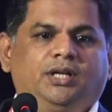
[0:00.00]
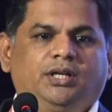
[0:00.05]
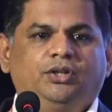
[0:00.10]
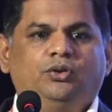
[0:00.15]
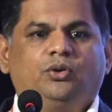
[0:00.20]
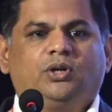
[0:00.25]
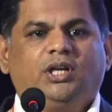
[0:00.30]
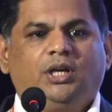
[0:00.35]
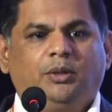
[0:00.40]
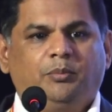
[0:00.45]
You
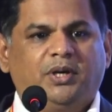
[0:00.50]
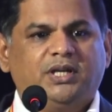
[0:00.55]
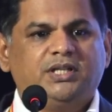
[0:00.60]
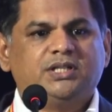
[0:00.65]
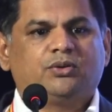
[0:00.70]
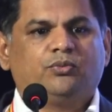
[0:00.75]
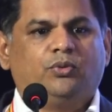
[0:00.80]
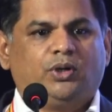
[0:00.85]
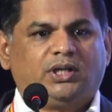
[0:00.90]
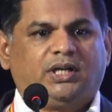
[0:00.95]
can
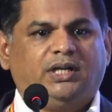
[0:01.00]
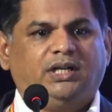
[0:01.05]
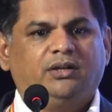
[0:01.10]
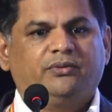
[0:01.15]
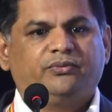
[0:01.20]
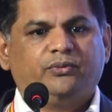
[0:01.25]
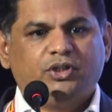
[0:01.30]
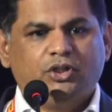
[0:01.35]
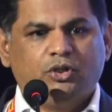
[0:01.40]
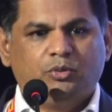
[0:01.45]
imagine what kind
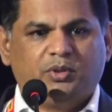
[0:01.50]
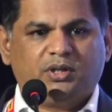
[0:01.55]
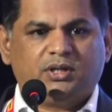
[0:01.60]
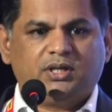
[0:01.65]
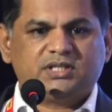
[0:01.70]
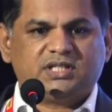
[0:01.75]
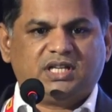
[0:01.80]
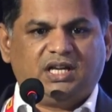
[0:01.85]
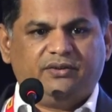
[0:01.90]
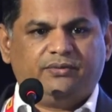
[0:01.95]
of
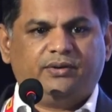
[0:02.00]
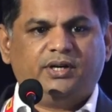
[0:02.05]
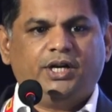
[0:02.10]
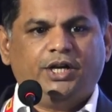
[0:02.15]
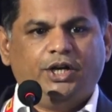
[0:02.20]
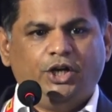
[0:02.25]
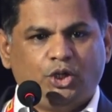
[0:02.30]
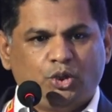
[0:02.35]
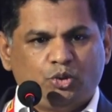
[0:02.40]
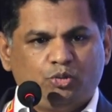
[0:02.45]
humongous effort
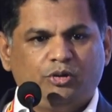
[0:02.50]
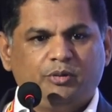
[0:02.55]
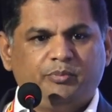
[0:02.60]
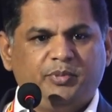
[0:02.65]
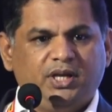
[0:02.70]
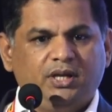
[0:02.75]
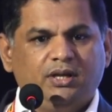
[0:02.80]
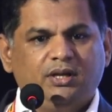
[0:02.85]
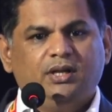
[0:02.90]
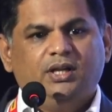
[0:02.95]
it would
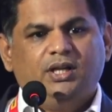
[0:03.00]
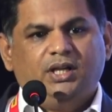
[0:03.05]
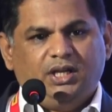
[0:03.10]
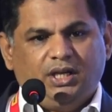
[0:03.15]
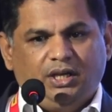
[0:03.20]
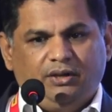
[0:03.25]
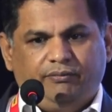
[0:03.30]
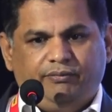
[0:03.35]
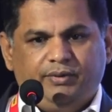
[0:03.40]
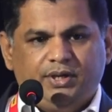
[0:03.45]
be
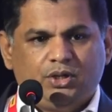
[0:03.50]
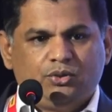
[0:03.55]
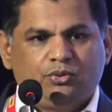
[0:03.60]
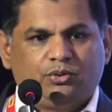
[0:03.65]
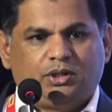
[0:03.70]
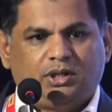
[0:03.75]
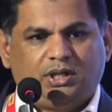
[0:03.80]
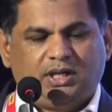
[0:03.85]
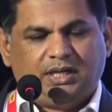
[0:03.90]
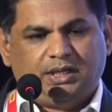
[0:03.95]
if we do
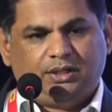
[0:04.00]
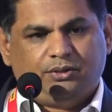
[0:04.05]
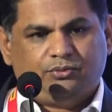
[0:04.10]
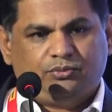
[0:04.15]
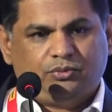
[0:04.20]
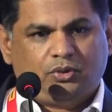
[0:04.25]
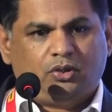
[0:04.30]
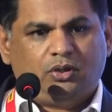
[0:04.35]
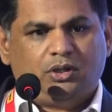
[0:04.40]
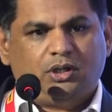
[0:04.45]
not have
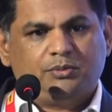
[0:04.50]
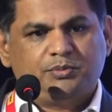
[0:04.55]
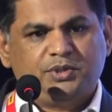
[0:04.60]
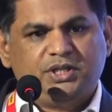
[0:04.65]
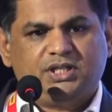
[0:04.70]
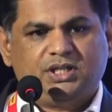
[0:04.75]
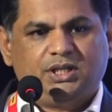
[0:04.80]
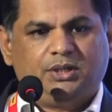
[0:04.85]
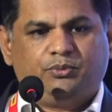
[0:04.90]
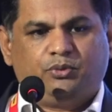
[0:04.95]
all of
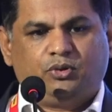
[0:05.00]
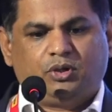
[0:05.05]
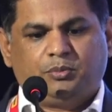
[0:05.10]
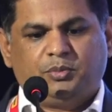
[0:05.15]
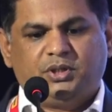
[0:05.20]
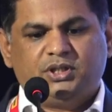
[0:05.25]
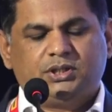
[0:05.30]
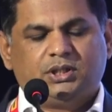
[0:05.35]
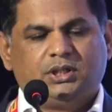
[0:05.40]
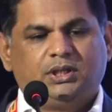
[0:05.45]
this
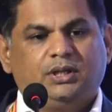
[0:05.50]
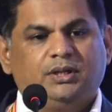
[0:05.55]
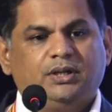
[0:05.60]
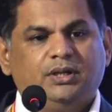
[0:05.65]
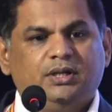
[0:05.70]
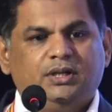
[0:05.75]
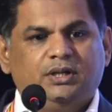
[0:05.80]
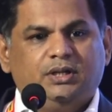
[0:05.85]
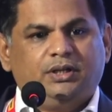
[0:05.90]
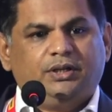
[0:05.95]
information
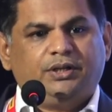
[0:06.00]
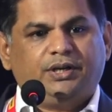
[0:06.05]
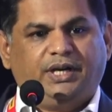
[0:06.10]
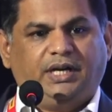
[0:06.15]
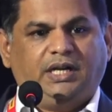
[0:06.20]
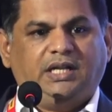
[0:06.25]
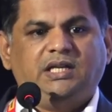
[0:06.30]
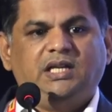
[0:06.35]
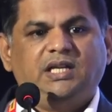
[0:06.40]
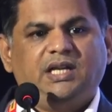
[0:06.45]

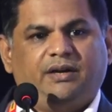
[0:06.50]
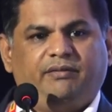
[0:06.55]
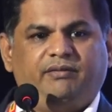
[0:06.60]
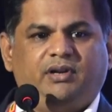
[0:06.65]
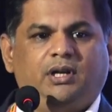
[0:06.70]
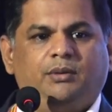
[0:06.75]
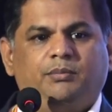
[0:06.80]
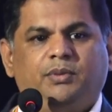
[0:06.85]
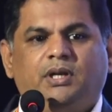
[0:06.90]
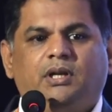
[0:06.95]
readily
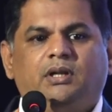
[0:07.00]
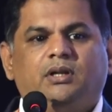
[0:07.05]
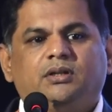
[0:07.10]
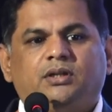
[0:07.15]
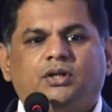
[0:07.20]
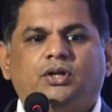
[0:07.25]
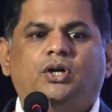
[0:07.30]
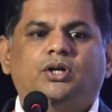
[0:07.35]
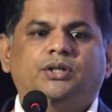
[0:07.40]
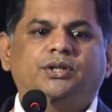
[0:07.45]
available
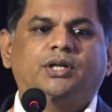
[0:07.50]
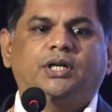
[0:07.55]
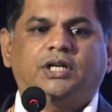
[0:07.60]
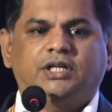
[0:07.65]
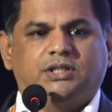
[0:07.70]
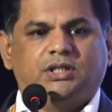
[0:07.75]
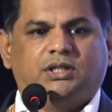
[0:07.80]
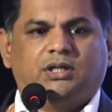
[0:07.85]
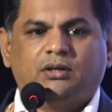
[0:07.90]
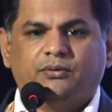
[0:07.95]
on the
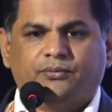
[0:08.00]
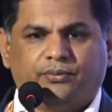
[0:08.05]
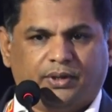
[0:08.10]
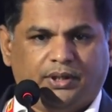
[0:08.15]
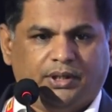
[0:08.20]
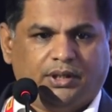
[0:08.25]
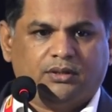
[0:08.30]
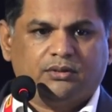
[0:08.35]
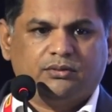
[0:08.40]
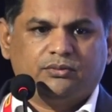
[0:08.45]
digital
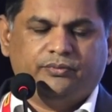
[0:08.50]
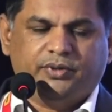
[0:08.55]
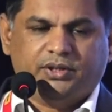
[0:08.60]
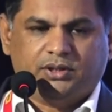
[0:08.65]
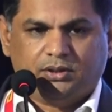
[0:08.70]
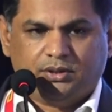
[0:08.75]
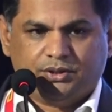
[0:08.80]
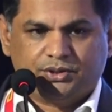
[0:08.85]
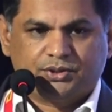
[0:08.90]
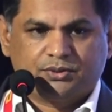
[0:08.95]
front with
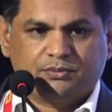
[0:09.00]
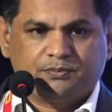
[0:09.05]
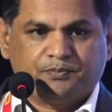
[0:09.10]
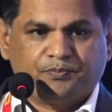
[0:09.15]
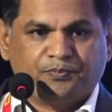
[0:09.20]
us.